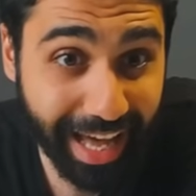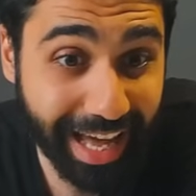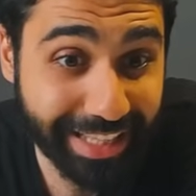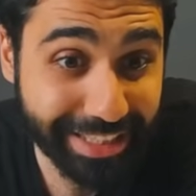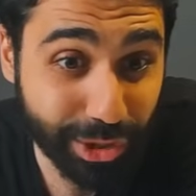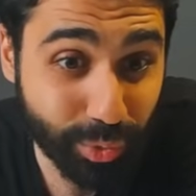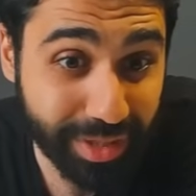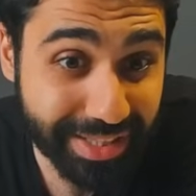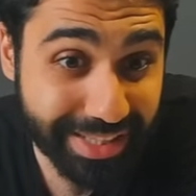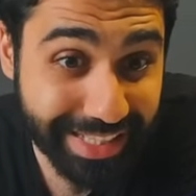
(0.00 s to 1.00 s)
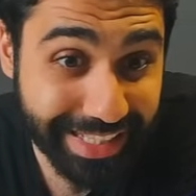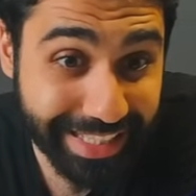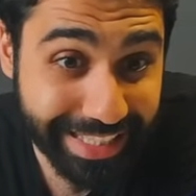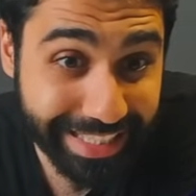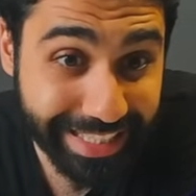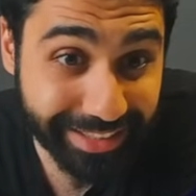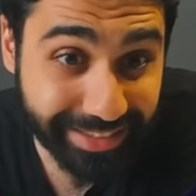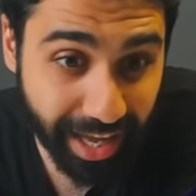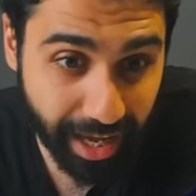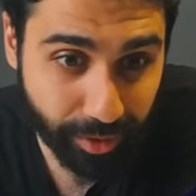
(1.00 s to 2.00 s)
and you will see here
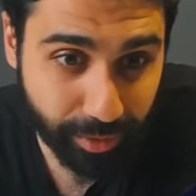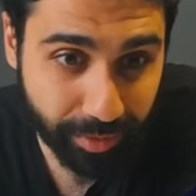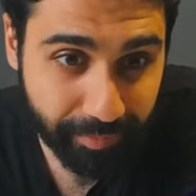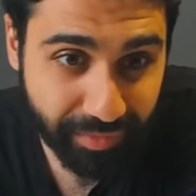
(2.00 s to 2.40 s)
down,